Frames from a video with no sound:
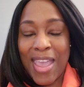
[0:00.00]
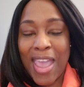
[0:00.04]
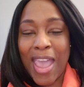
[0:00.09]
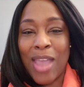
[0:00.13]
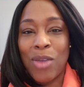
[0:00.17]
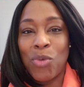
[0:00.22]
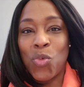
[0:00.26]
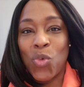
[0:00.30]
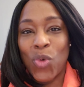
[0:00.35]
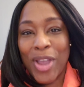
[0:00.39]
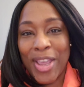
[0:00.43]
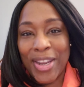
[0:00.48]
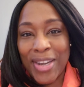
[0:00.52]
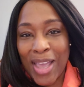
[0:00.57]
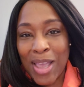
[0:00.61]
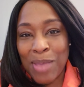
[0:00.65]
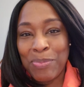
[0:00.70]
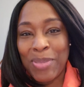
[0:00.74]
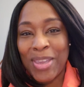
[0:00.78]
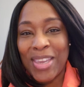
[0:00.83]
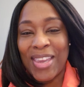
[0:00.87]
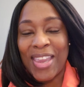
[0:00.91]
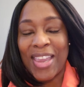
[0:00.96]
And when
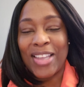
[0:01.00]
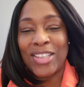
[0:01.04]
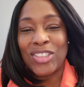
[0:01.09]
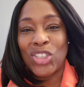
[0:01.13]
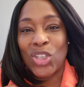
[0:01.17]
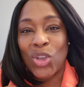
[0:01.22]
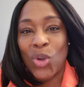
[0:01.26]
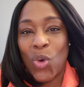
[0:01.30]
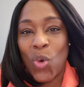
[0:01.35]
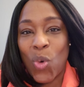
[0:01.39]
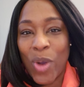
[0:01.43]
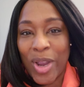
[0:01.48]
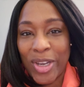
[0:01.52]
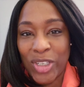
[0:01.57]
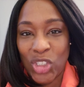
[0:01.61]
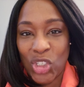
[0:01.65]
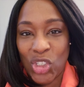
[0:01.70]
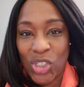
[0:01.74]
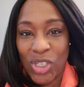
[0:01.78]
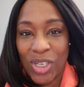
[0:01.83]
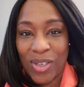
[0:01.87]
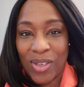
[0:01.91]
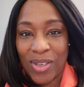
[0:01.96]
I began to
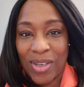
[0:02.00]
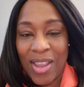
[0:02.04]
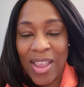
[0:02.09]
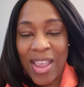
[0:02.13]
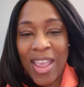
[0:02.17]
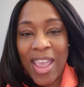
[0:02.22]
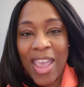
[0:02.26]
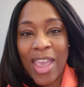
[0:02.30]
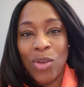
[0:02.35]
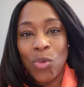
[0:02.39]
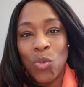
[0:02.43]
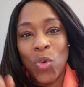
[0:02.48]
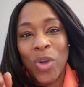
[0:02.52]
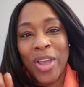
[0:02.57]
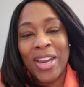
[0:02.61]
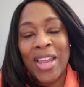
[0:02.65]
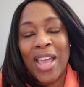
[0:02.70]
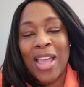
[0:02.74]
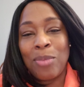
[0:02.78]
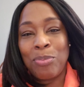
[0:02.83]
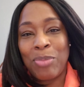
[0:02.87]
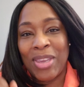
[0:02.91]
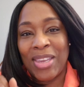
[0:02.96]
question, and when
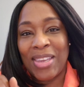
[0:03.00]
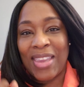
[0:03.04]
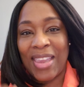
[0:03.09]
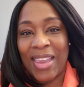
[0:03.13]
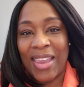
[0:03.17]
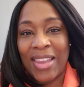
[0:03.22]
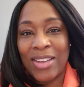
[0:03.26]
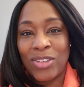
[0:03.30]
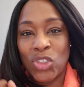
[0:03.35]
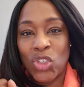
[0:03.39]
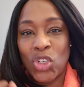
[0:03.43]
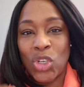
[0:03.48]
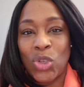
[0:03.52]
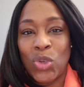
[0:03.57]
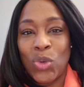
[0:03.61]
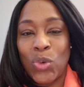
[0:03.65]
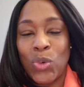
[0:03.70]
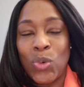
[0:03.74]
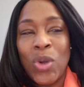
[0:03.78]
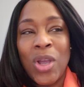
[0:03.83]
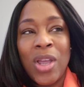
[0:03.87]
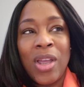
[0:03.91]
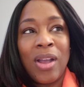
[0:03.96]
I began
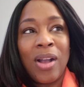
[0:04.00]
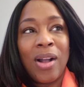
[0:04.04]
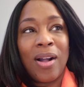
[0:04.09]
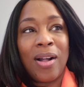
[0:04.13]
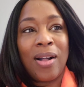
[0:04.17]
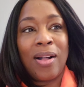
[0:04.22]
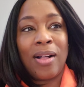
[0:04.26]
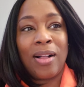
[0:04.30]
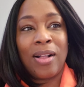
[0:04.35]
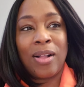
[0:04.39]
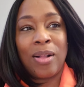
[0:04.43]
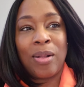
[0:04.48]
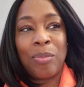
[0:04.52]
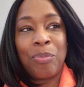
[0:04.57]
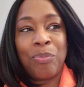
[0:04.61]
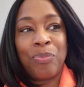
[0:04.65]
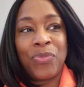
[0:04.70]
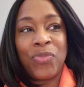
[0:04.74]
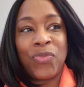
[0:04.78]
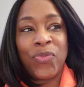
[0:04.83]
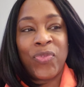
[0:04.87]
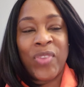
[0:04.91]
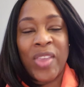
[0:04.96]
to
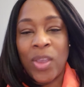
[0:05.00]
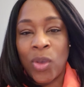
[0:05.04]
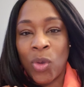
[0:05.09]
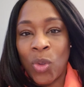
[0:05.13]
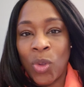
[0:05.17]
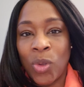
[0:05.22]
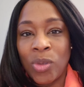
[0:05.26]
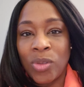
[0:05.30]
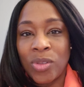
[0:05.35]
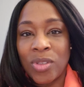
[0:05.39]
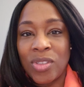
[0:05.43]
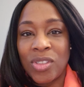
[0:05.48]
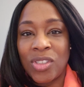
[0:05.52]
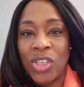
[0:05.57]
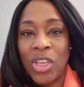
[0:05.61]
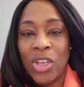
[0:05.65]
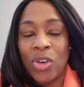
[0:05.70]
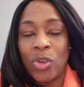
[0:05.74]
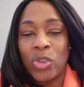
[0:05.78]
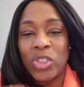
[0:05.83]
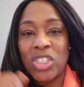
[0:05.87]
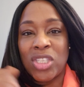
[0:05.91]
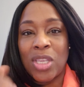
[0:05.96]
feel,
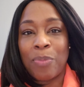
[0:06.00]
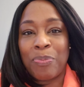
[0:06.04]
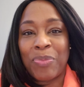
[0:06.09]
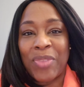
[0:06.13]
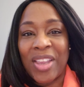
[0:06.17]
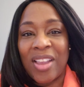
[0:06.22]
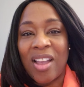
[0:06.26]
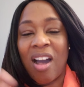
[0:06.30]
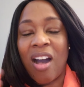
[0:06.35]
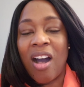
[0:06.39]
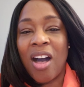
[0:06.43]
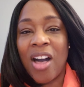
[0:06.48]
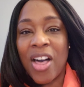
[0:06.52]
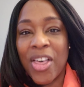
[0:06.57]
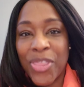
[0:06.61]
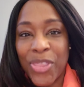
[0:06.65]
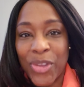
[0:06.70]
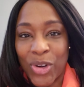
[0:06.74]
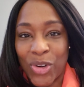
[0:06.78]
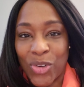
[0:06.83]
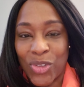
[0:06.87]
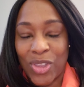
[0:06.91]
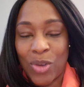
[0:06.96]
you know, something
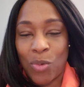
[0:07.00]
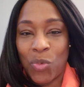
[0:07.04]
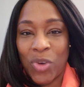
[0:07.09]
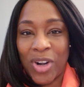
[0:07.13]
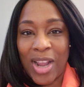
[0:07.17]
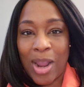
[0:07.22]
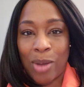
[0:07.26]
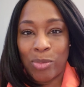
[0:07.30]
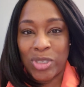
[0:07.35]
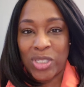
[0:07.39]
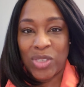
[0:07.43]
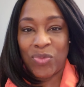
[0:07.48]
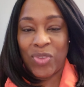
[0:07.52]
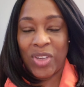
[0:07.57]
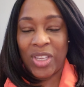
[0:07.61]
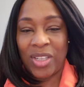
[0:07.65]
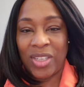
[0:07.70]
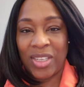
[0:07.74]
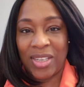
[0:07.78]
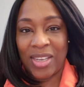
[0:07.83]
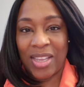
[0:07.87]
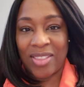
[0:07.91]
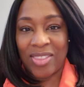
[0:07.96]
other than what I was
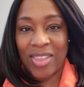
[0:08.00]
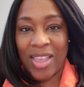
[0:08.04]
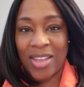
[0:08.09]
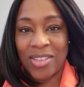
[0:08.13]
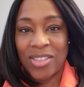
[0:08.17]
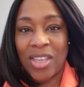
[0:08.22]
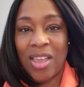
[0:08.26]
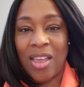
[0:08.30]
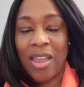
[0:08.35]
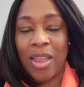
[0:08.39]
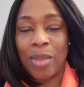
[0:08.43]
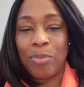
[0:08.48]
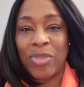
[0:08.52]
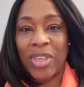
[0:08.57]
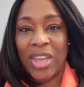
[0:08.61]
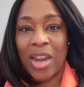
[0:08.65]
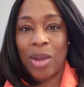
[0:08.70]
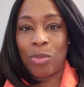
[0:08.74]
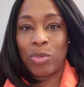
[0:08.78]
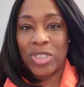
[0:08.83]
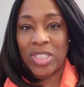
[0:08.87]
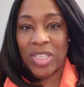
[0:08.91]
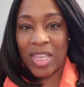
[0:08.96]
feeling at that time that
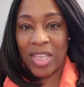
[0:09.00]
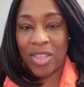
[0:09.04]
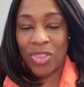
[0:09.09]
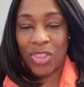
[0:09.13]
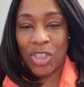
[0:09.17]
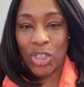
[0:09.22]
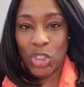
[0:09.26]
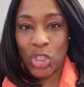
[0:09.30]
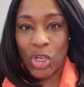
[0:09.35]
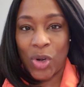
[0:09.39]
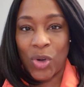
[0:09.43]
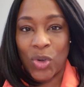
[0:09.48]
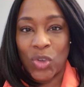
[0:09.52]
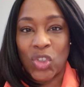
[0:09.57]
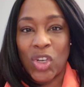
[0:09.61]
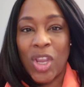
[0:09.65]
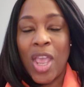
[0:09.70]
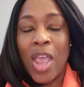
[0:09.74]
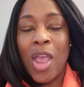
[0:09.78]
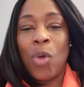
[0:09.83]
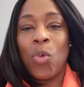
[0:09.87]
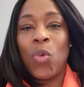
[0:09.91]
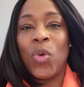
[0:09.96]
I was in the church,
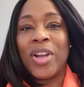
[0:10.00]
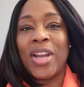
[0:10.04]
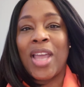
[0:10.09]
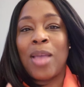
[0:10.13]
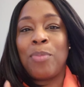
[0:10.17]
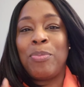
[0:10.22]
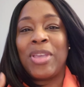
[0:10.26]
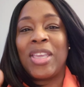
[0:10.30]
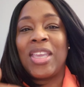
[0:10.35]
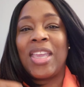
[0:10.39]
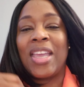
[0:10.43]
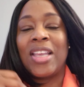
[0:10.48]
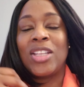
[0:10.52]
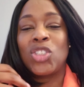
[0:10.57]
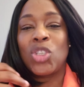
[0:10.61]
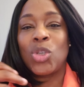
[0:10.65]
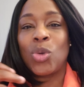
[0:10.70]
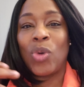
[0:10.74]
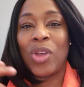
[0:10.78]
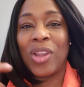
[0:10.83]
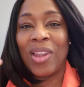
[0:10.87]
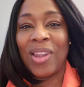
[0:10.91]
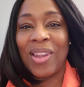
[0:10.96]
when I began
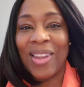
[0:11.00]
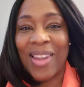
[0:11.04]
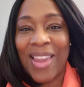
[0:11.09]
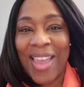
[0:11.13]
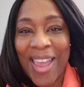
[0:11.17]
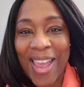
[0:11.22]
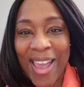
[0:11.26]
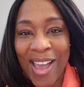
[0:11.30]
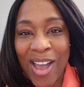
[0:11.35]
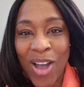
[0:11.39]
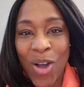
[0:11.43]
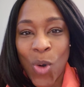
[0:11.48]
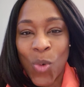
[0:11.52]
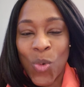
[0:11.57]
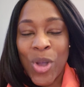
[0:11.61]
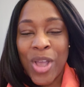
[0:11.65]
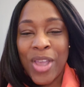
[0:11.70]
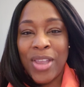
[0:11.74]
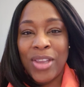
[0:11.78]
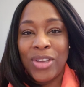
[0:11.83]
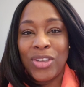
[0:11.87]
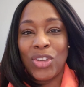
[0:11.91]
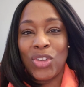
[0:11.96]
to allow,
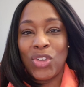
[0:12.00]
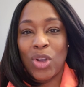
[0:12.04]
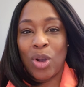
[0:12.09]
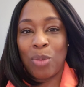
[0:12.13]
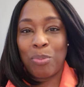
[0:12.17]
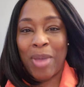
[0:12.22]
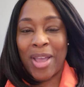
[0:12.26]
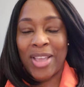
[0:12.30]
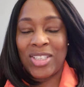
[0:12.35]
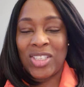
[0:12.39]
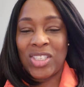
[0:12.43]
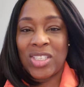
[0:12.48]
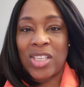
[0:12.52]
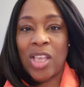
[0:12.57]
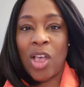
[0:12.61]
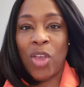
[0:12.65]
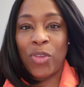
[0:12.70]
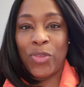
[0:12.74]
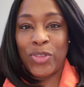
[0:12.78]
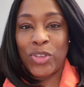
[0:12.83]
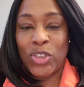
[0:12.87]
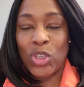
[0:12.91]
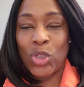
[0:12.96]
you know,
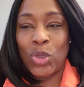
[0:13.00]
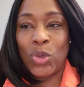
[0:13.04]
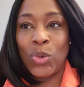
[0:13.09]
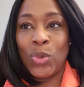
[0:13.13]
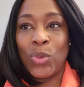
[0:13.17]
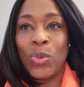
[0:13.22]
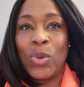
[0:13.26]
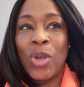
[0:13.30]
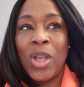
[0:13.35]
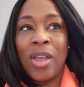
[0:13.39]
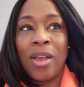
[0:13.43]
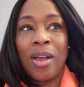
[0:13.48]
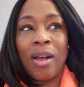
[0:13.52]
myself to